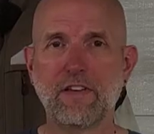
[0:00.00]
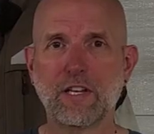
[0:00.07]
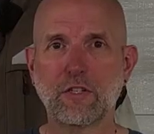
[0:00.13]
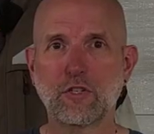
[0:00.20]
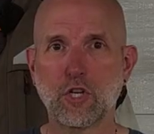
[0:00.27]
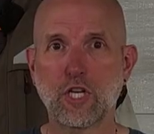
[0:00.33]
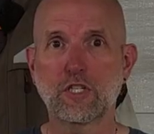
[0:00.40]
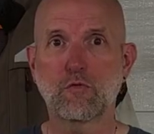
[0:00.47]
it
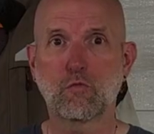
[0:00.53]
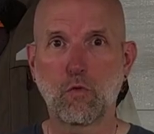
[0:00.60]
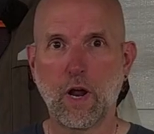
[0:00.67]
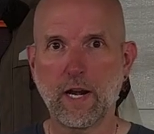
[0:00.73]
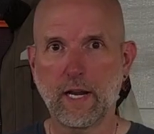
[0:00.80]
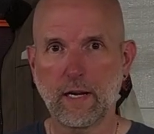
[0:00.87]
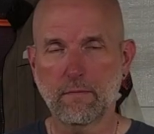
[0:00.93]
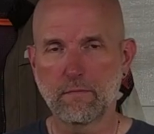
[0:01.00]
just
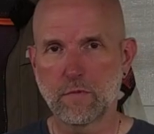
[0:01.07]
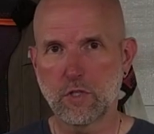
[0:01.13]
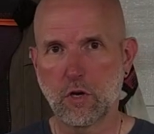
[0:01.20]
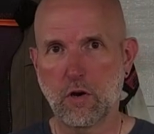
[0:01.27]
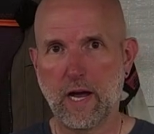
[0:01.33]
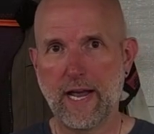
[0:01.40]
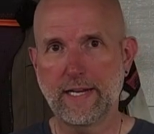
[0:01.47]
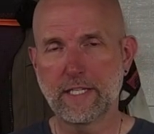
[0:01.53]
running.
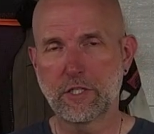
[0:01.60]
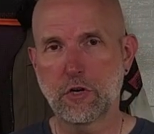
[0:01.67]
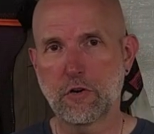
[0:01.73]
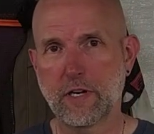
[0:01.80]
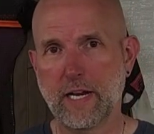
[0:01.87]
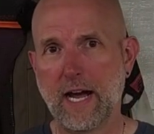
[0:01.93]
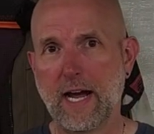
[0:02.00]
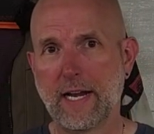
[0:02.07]
So I had to turn
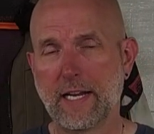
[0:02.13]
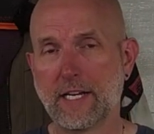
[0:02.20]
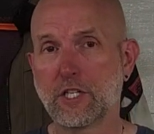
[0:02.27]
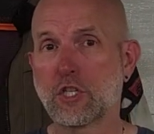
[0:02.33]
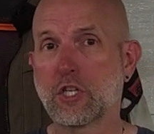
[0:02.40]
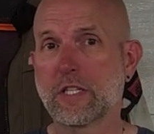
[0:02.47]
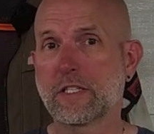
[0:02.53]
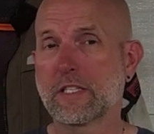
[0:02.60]
it on and it
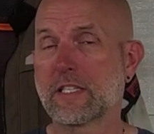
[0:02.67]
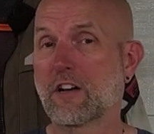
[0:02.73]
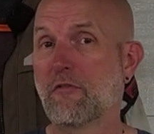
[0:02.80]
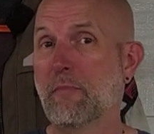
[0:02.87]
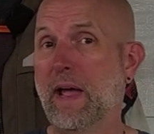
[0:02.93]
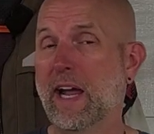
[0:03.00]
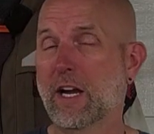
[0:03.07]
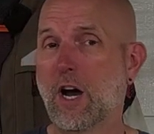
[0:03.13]
shuts itself
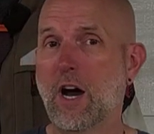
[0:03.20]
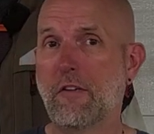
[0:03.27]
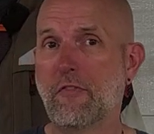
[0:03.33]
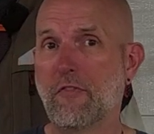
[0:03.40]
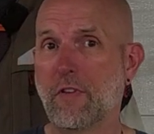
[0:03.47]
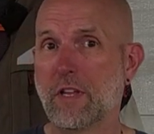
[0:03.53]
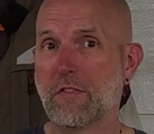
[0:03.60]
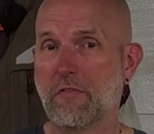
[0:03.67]
back off
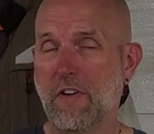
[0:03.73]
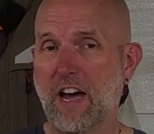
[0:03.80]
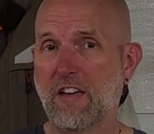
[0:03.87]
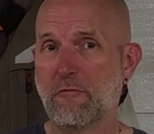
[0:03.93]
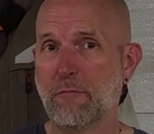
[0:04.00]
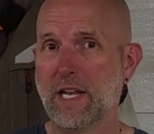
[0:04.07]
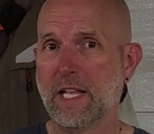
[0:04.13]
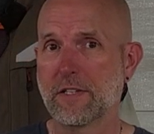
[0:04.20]
in
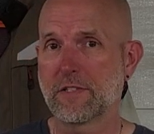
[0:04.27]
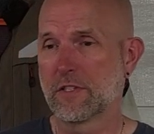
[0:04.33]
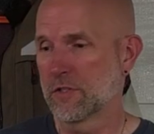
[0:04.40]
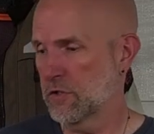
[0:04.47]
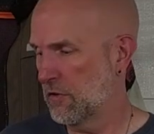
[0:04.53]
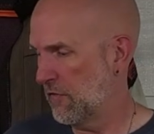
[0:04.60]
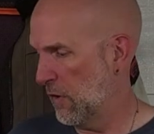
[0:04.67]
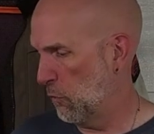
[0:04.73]
5 minutes.
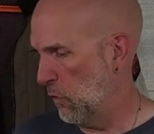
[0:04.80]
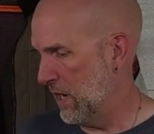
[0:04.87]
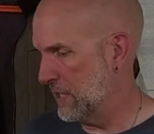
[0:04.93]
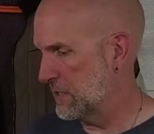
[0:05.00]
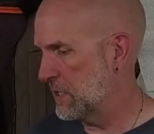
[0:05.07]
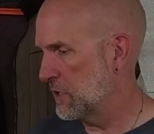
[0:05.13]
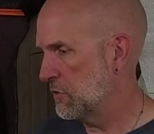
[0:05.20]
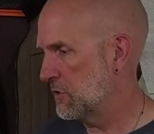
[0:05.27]
So if I
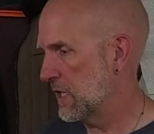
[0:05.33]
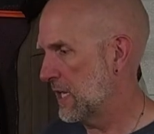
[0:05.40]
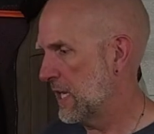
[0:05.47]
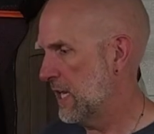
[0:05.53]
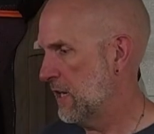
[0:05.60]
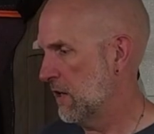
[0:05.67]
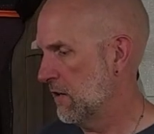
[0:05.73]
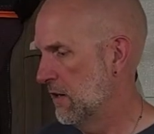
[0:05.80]
wanted to use it
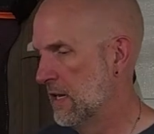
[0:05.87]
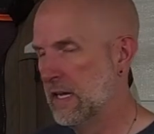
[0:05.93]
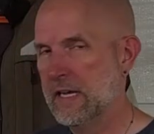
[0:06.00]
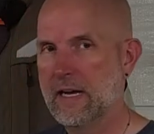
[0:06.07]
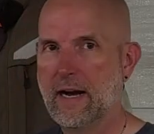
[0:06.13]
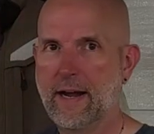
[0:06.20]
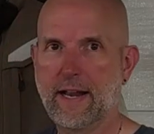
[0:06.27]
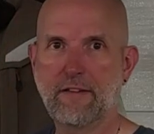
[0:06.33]
here,
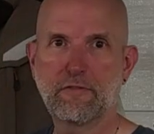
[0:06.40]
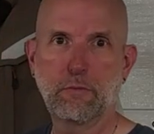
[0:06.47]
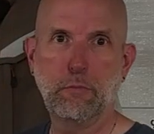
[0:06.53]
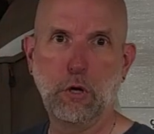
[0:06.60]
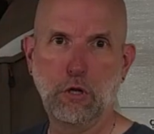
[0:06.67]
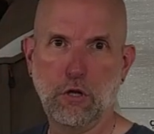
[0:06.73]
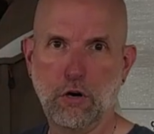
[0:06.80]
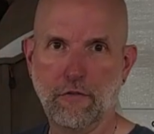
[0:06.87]
I'd have to
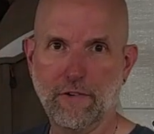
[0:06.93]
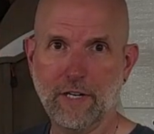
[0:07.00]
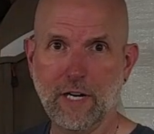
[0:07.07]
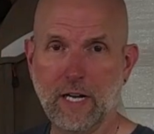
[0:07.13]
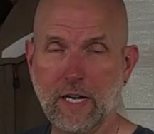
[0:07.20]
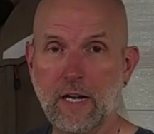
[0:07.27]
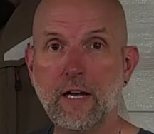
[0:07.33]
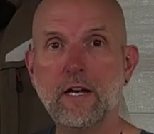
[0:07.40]
pull over,
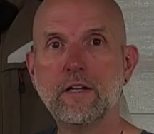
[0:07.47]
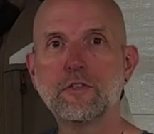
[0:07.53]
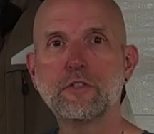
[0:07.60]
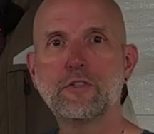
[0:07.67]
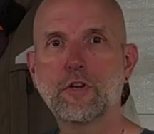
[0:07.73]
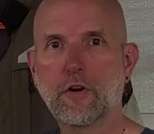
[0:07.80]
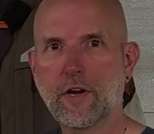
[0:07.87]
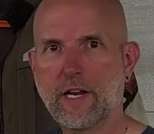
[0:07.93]

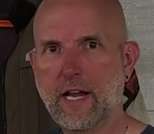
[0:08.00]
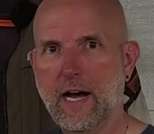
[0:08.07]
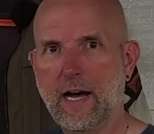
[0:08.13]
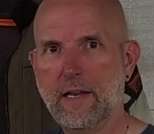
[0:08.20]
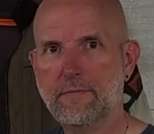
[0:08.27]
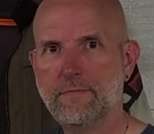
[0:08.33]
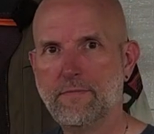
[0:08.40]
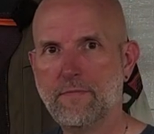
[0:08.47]
turn it
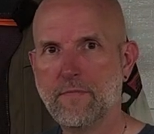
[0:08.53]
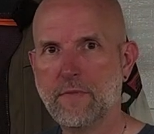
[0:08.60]
on,